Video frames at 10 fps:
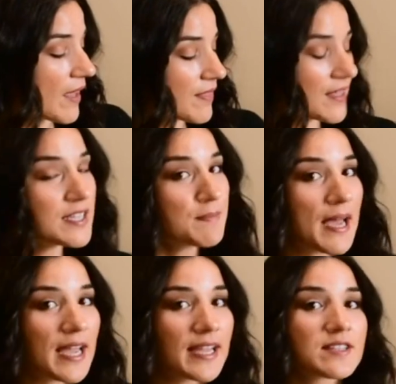These
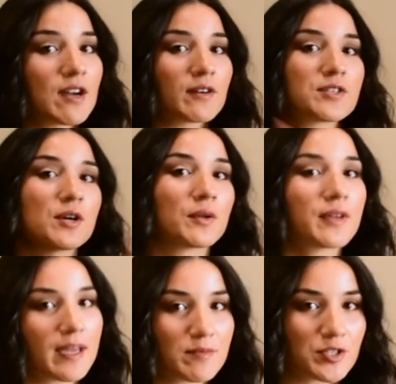bags are a total
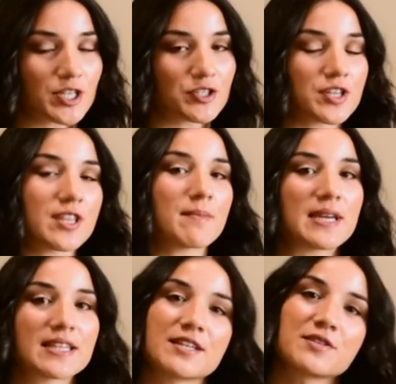game changer. They
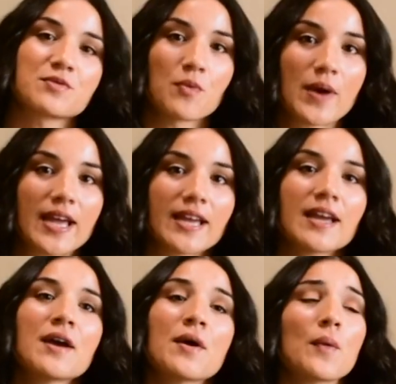make things
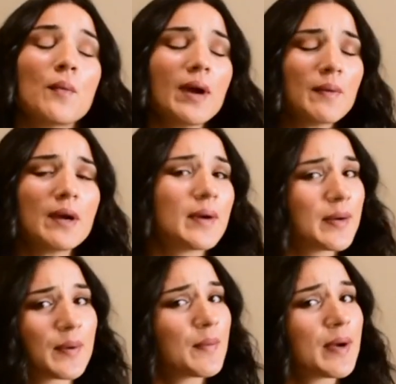way
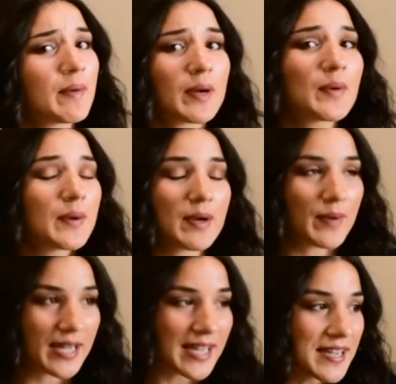
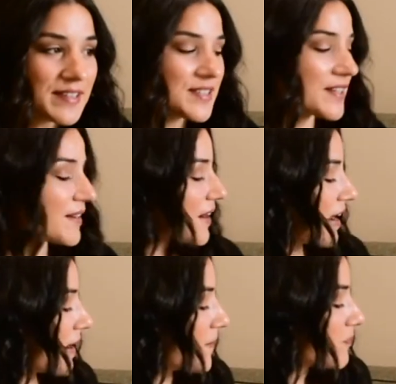easier
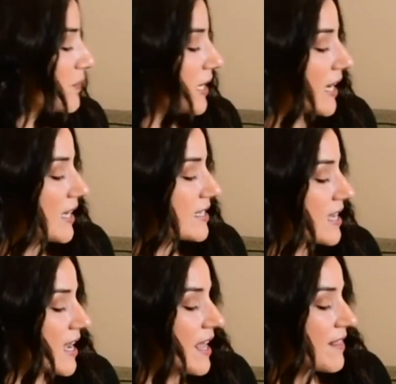
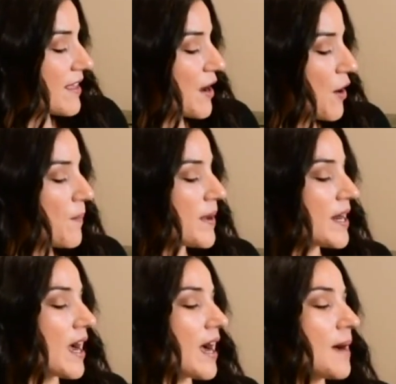because they
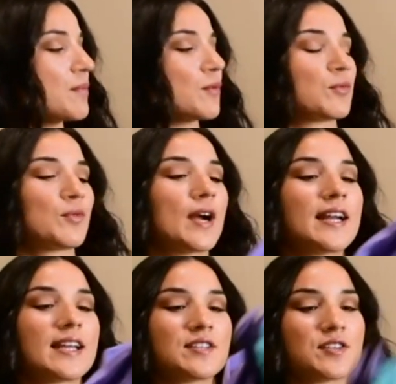open up
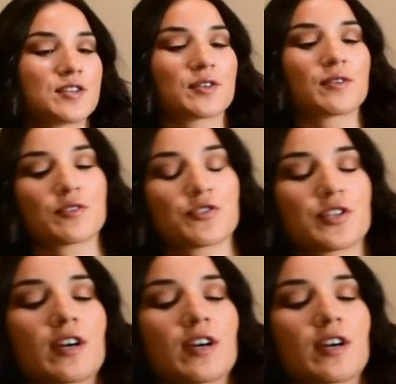right into your grocery